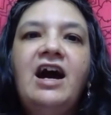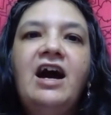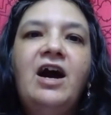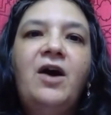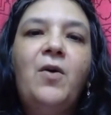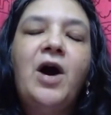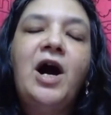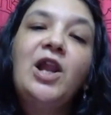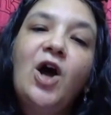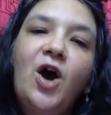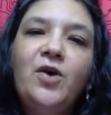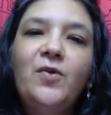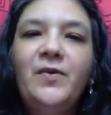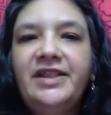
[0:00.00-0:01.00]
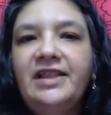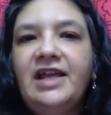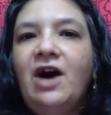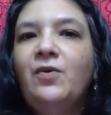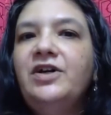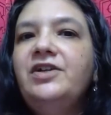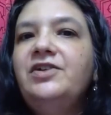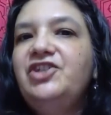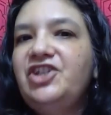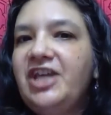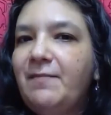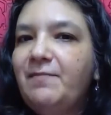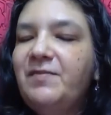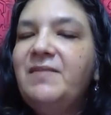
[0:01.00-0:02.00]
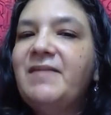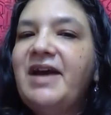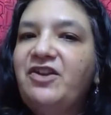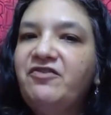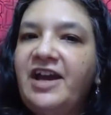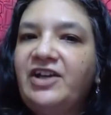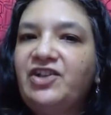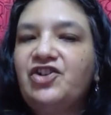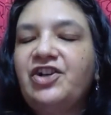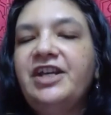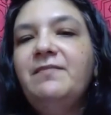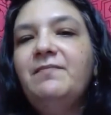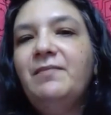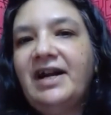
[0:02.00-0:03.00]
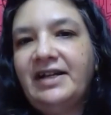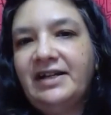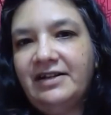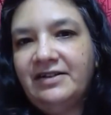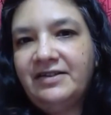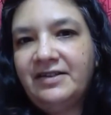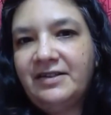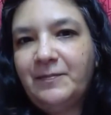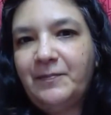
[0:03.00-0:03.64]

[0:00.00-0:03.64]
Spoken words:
along with our GMP manufacturing partners.